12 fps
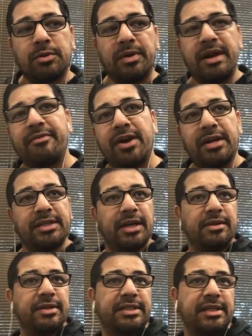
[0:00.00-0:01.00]
whenever I
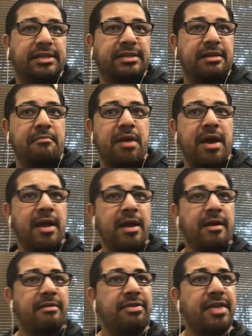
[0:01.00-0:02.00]
tell the system
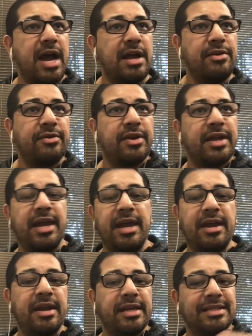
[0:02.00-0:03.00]
that your
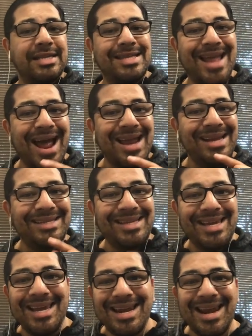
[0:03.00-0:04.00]
kid is
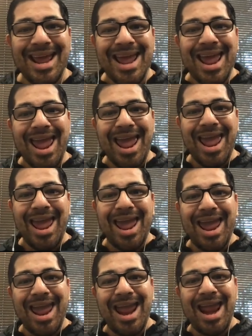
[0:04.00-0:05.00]
19
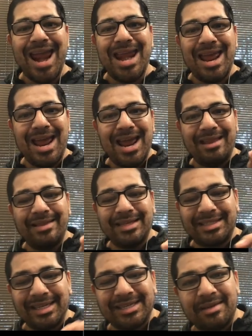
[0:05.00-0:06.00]
and the
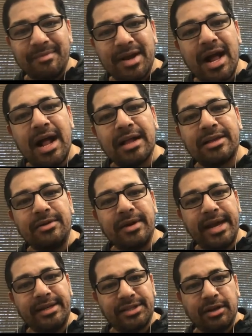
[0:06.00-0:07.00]
system
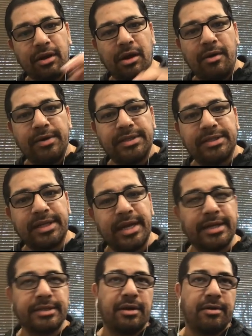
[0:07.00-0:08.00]
calculates the law and
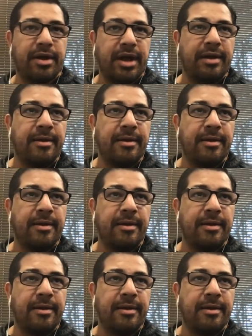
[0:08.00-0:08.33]
says, okay,